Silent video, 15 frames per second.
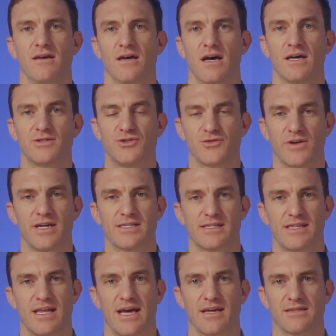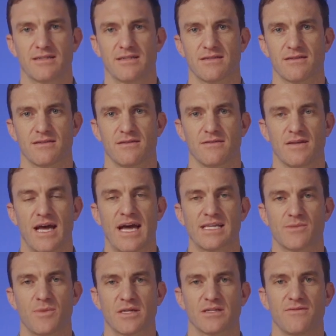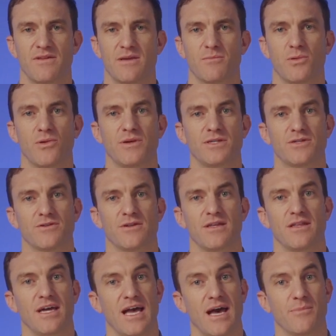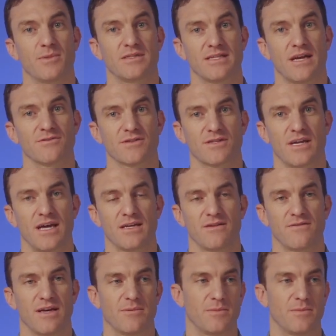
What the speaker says: address that aspect of the employee journey that happens outside of that?